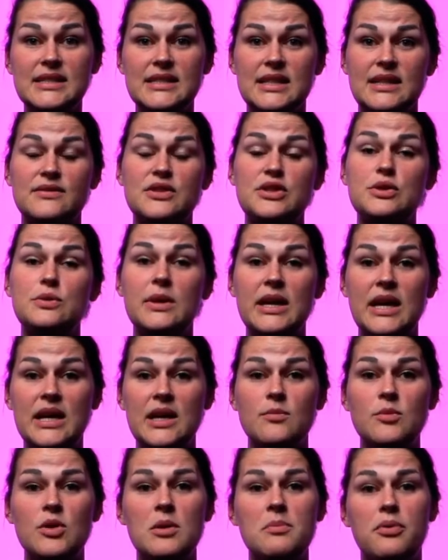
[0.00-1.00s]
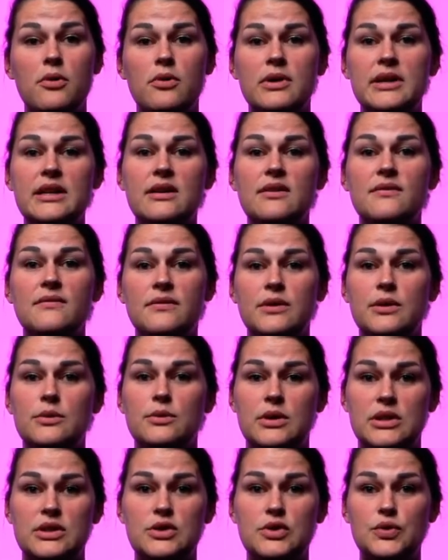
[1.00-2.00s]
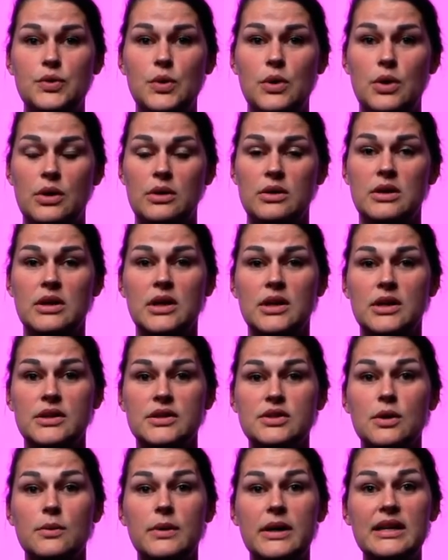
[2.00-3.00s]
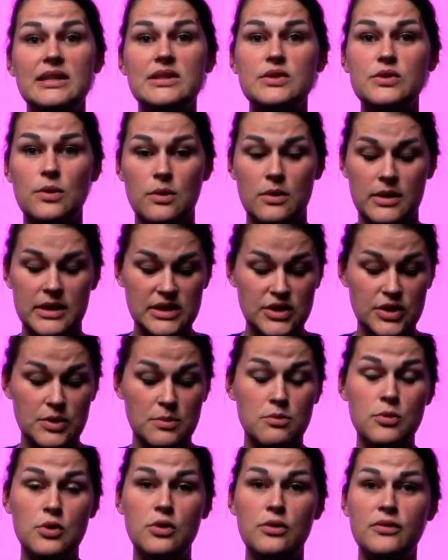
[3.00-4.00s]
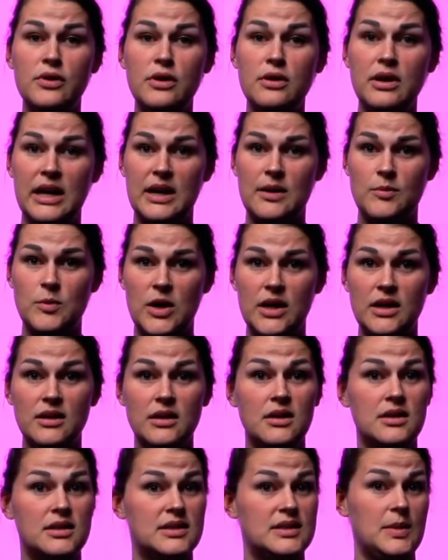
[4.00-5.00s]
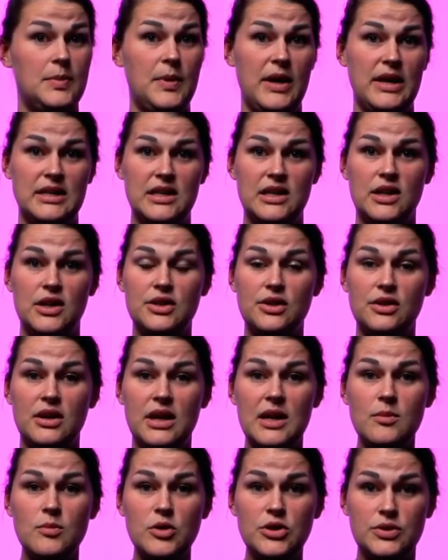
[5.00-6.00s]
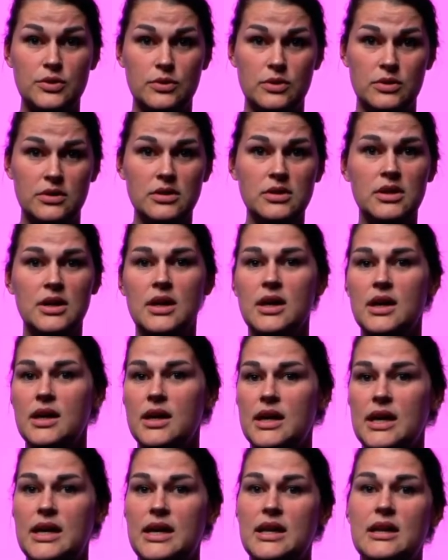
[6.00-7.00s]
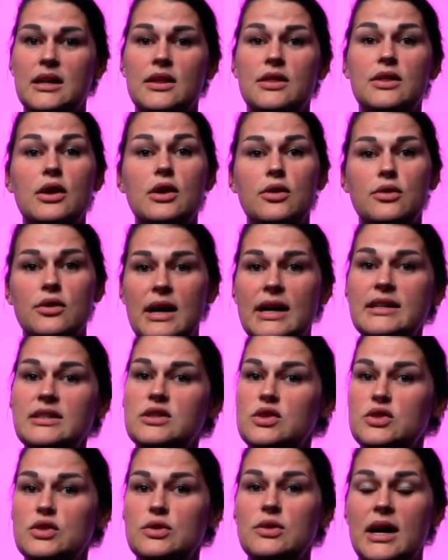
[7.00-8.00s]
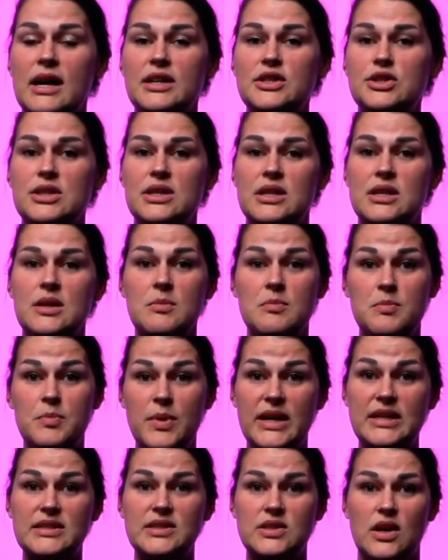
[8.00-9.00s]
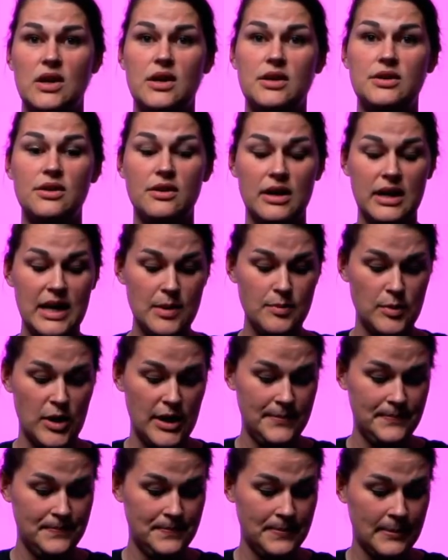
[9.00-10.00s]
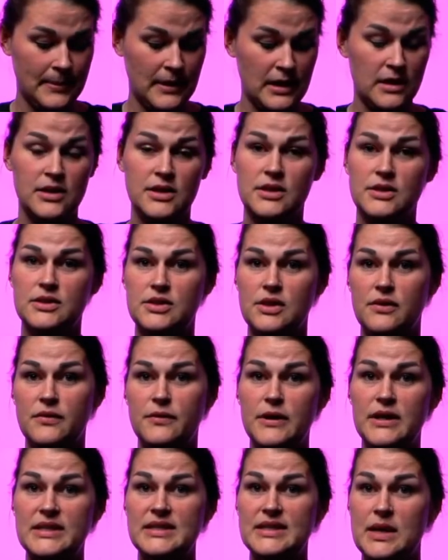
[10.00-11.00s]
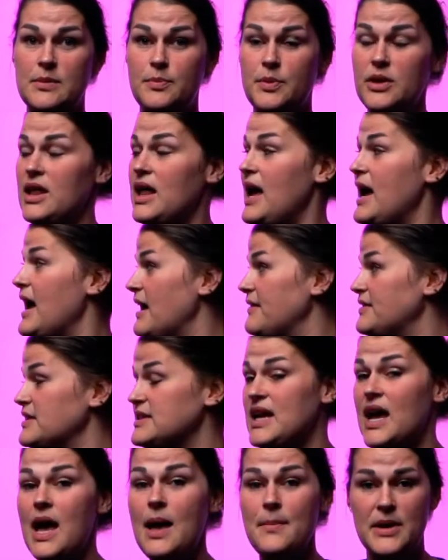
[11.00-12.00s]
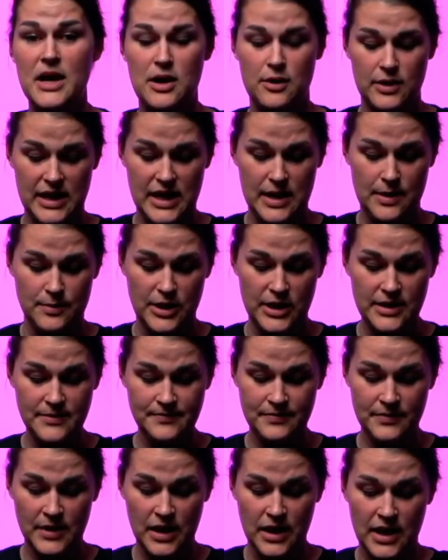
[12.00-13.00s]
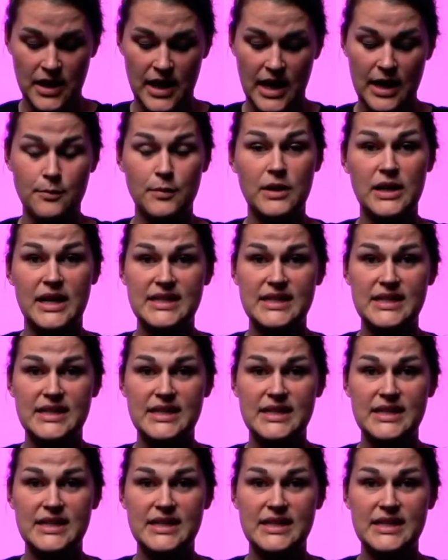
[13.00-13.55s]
gives you camera point of view control. So it is going to move your camera, depending on your camera tool, in the correct direction based on your camera. So for example, I have a top mount camera, and when I